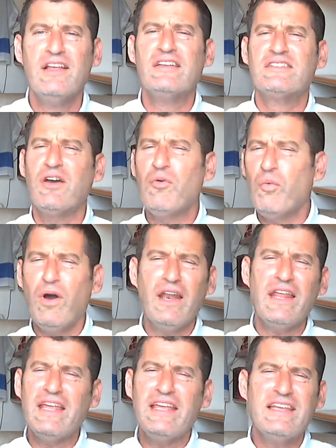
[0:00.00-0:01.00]
So
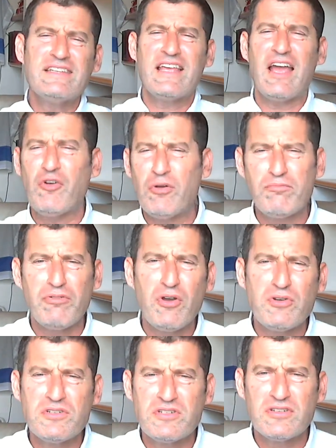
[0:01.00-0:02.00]
what is our
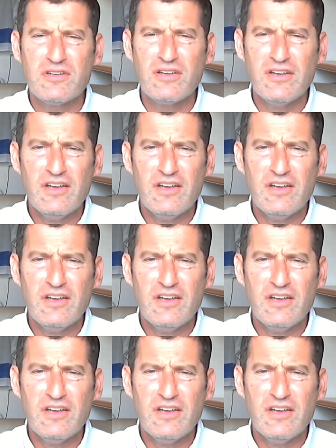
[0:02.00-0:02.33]
approach?